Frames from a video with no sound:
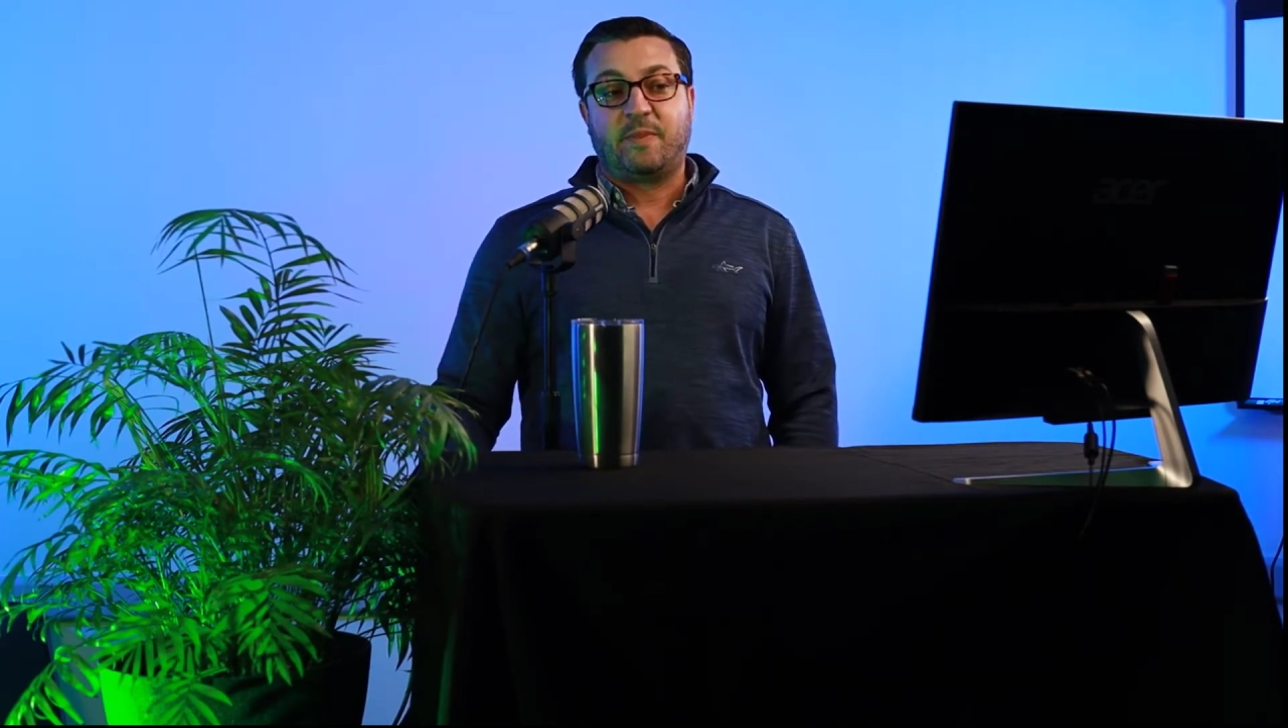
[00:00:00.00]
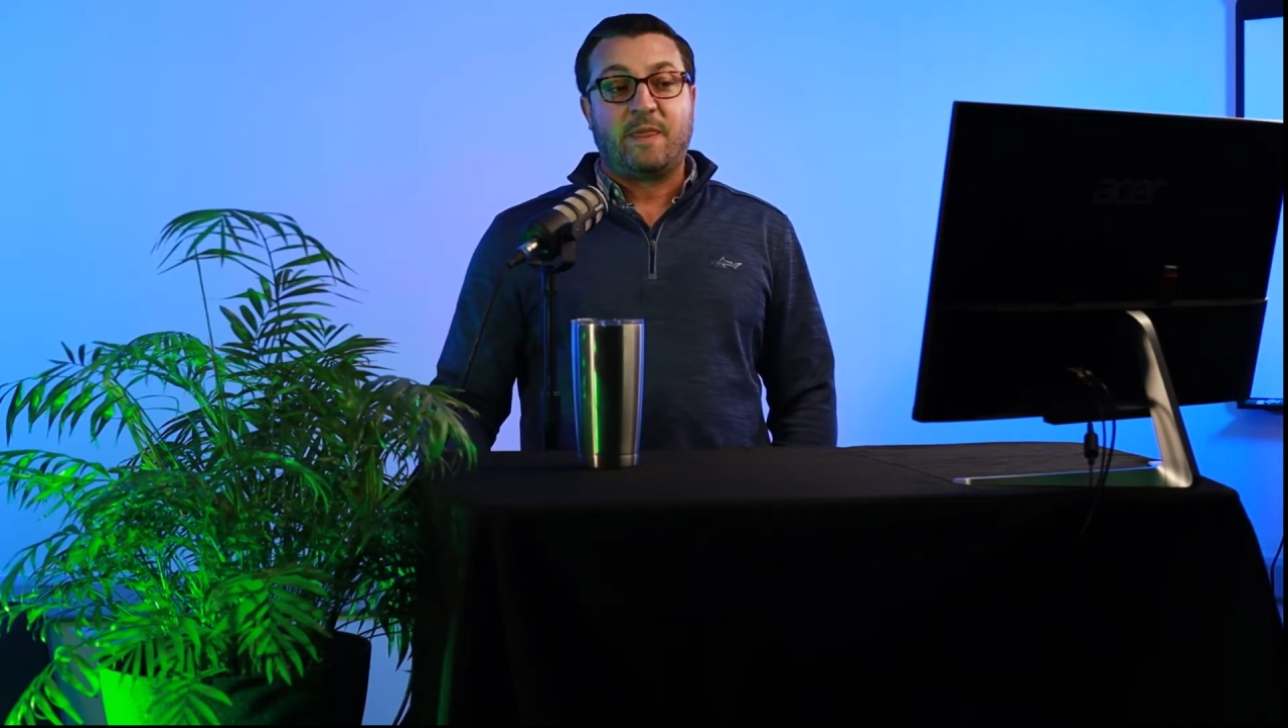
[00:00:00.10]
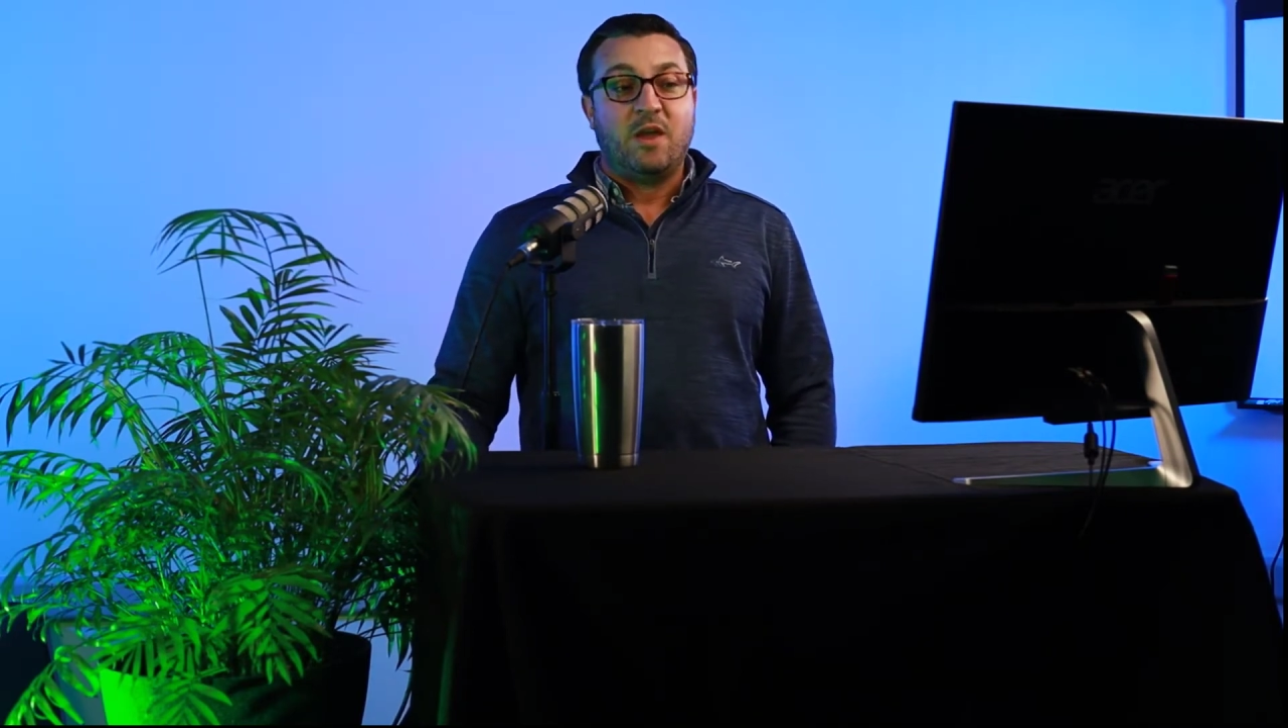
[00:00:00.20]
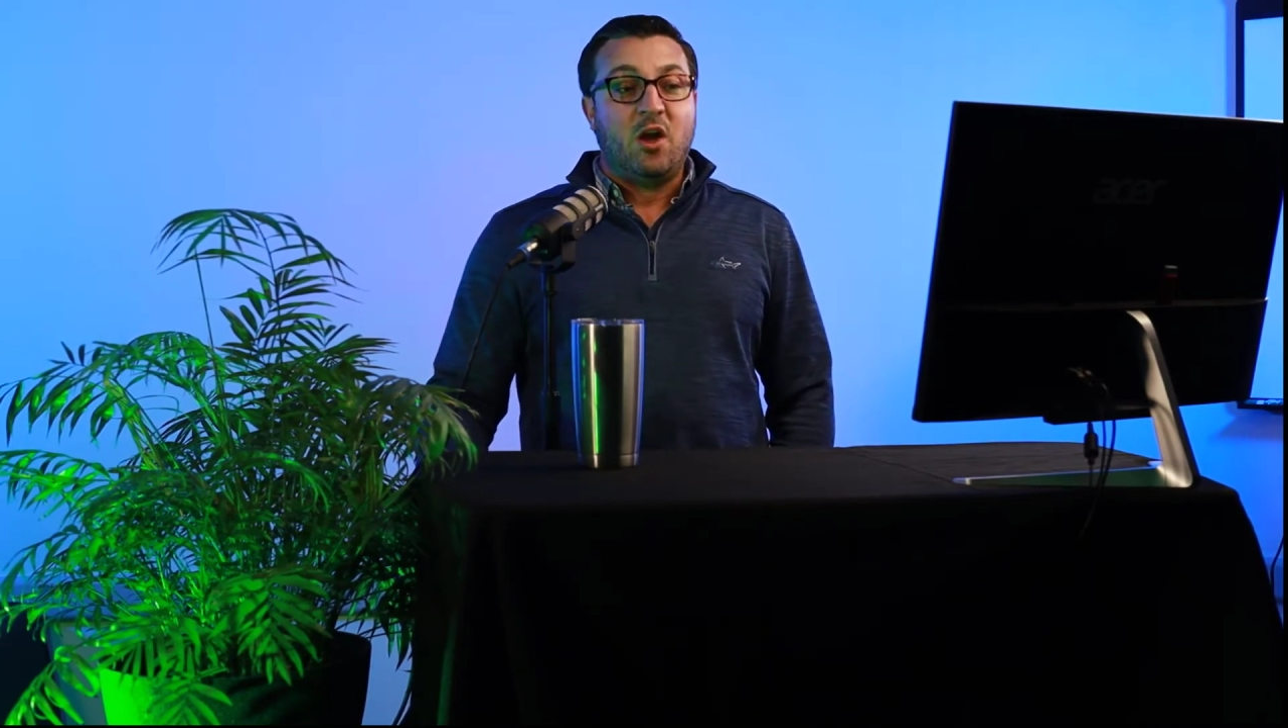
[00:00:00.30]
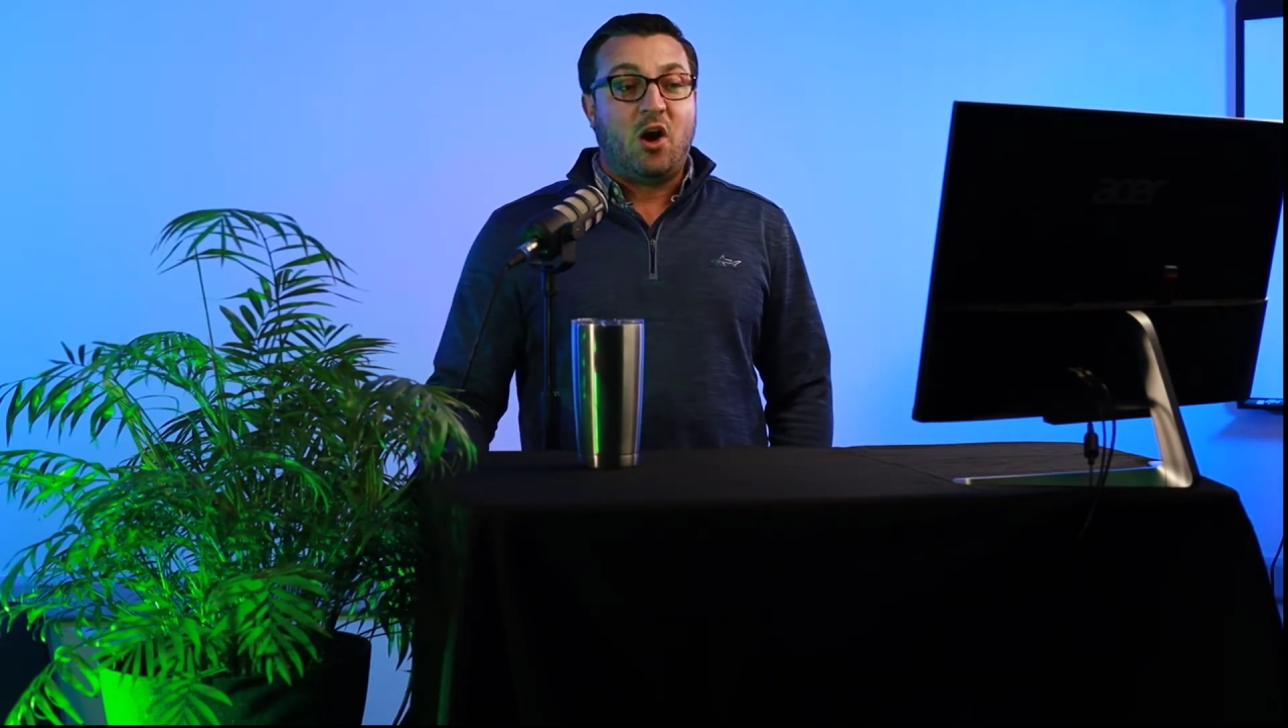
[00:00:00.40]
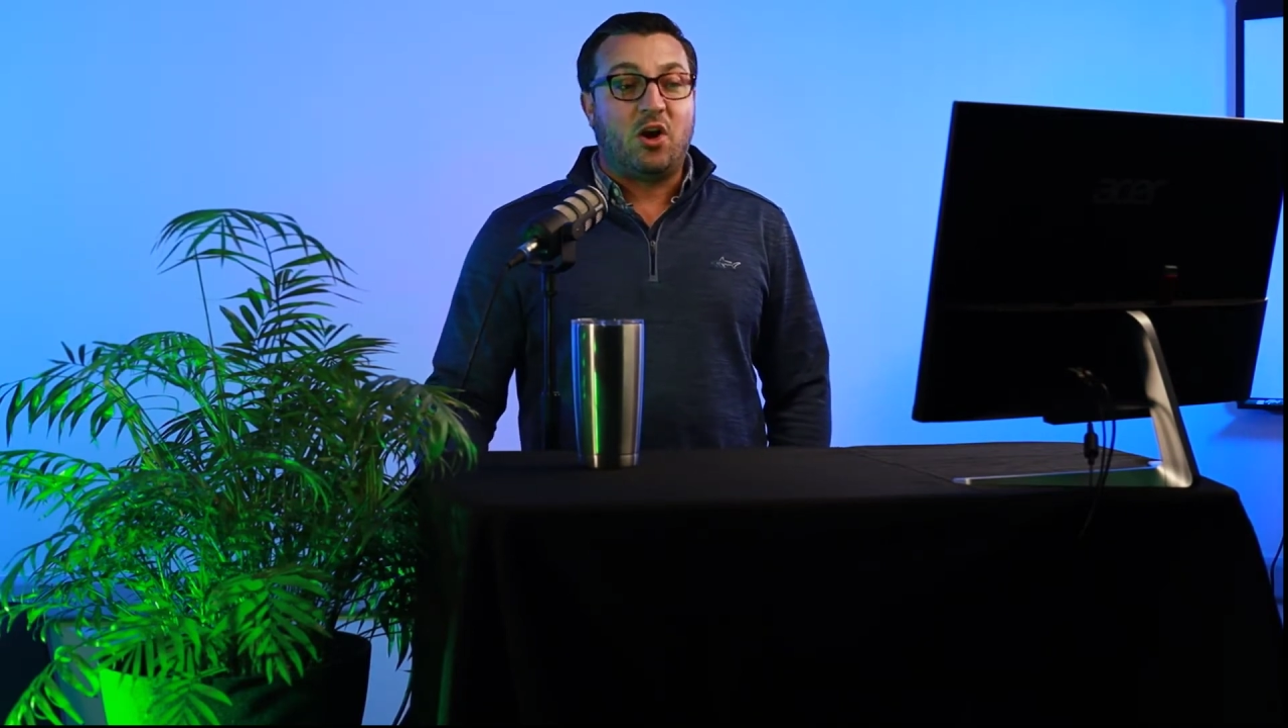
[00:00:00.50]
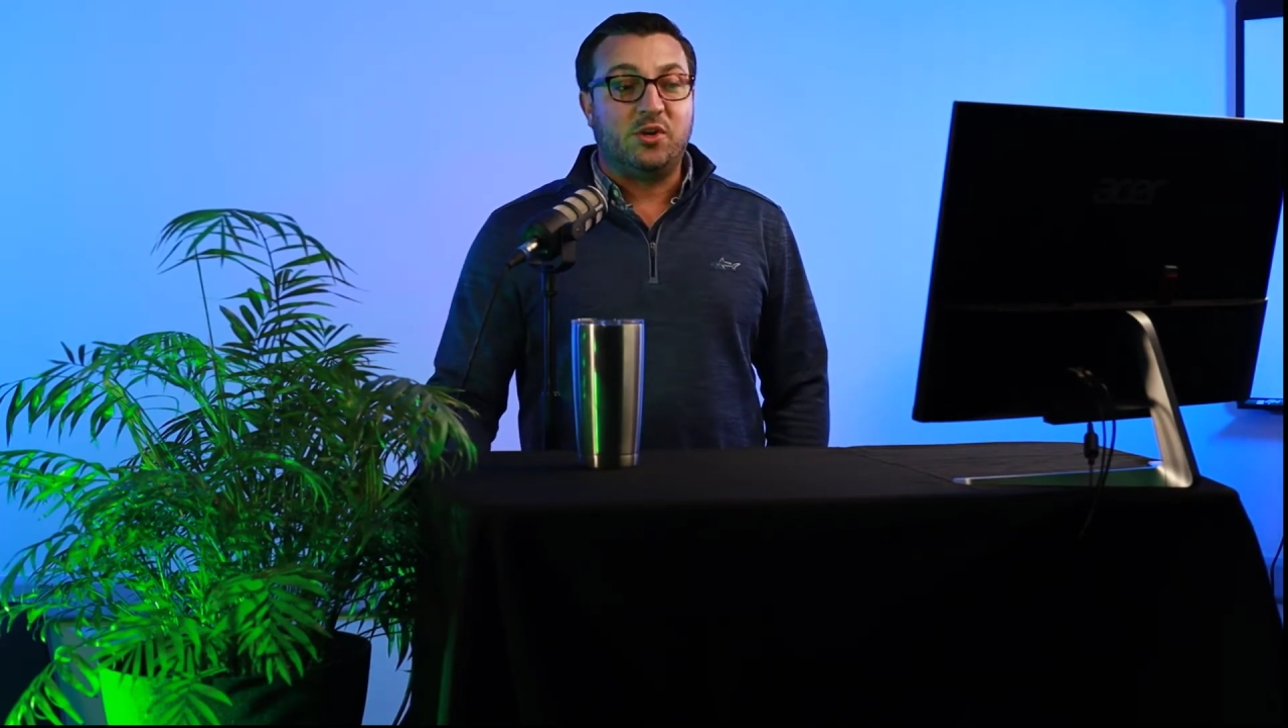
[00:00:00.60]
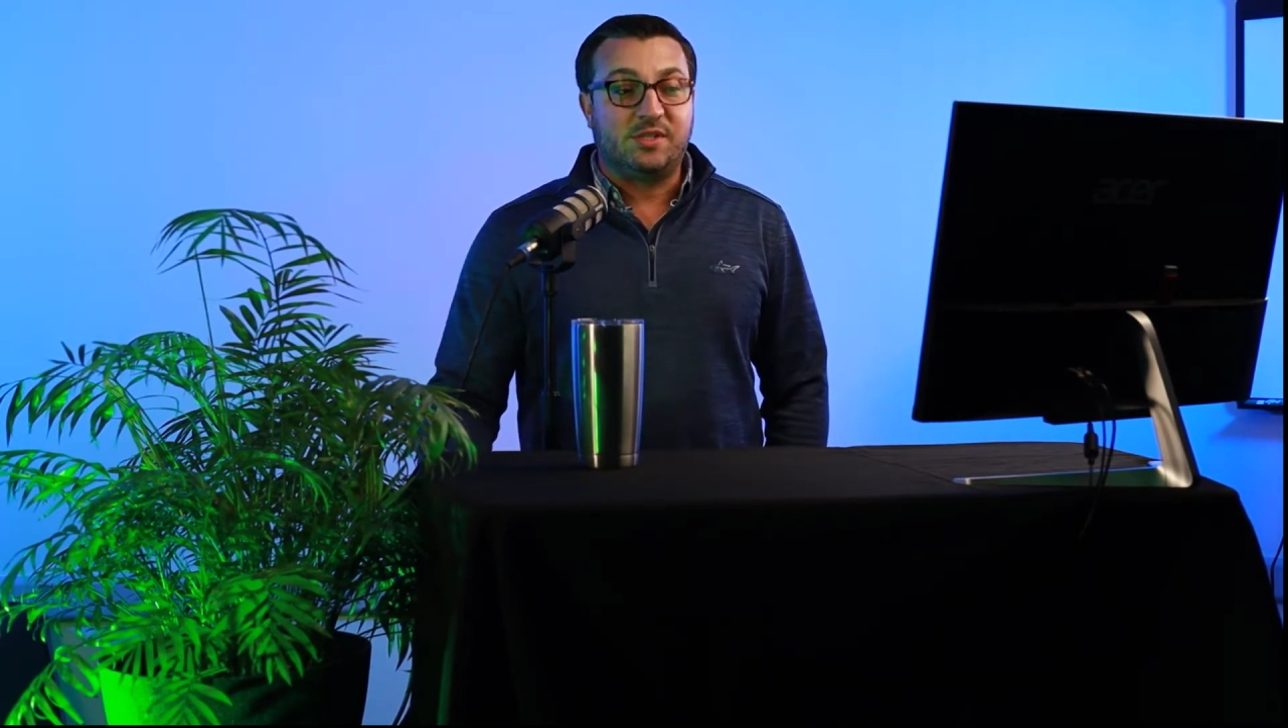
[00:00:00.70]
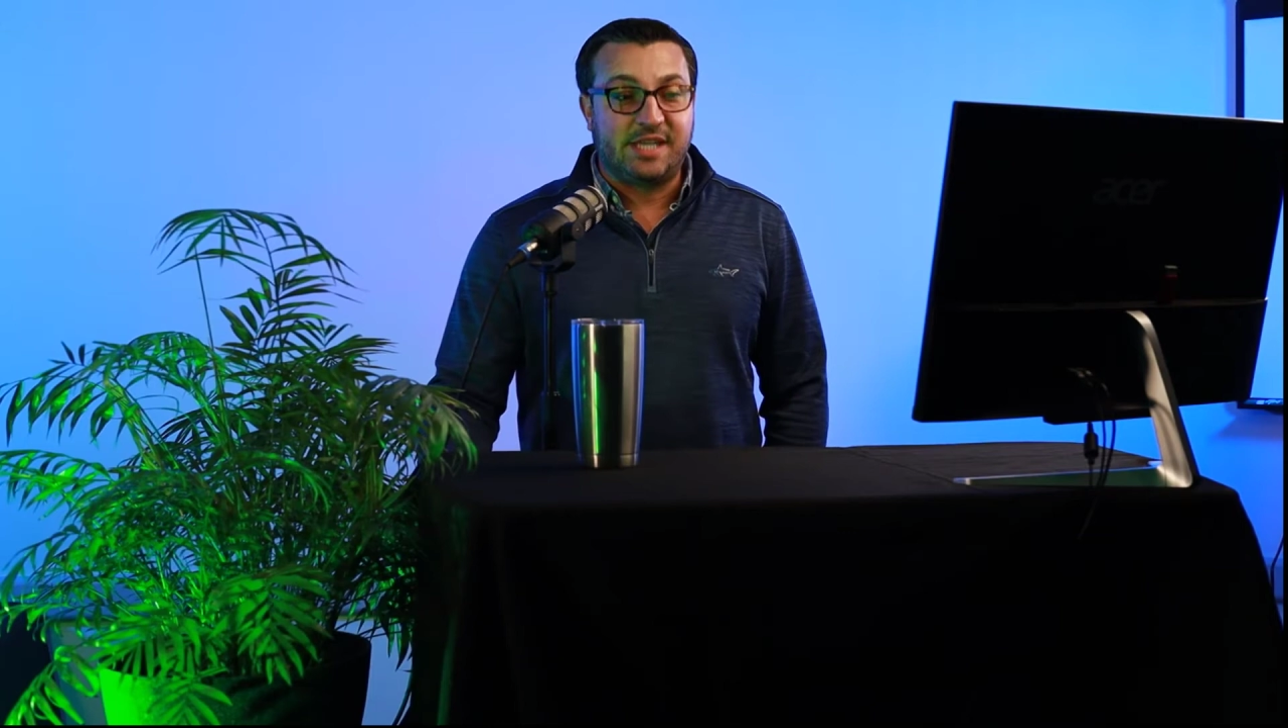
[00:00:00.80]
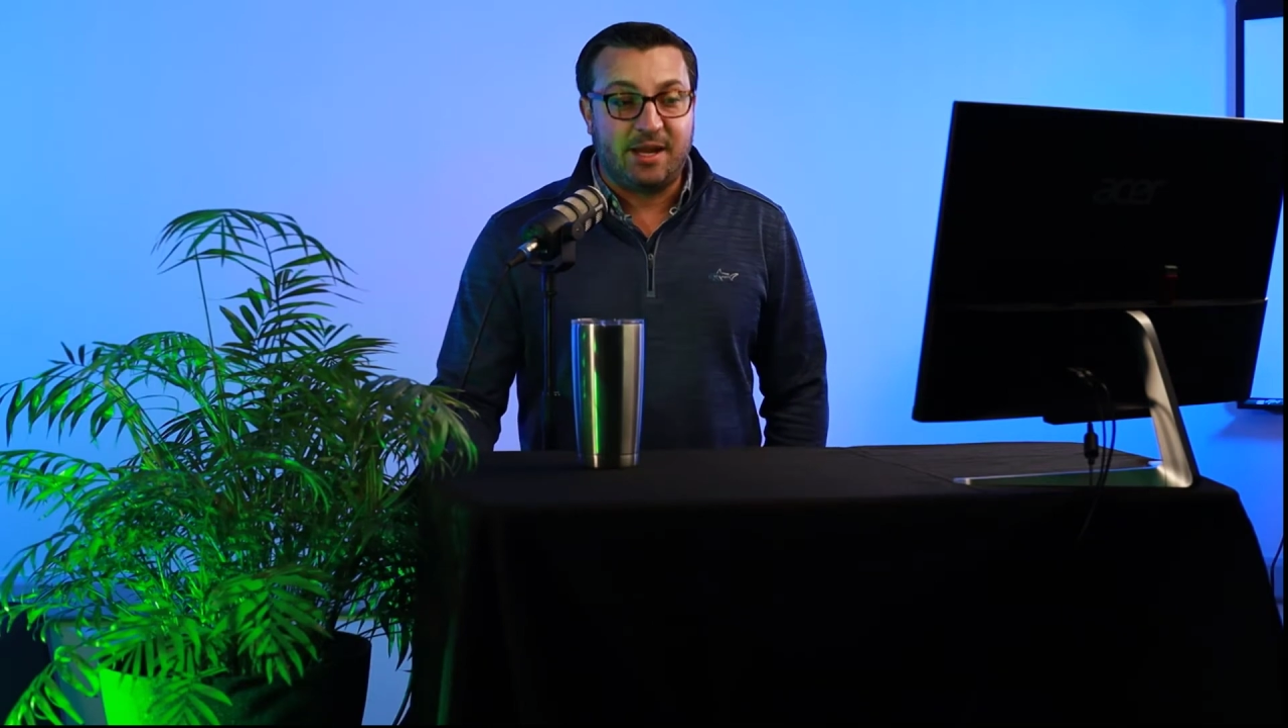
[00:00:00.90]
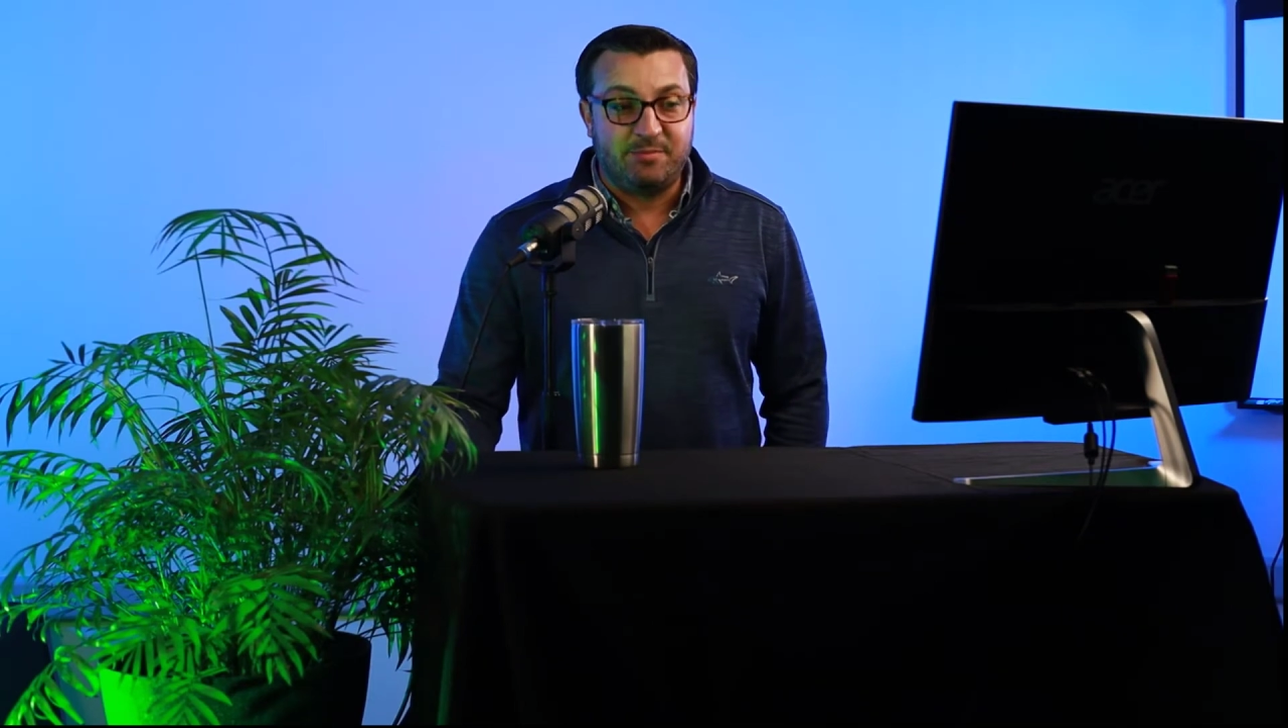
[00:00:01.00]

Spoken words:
Are you set up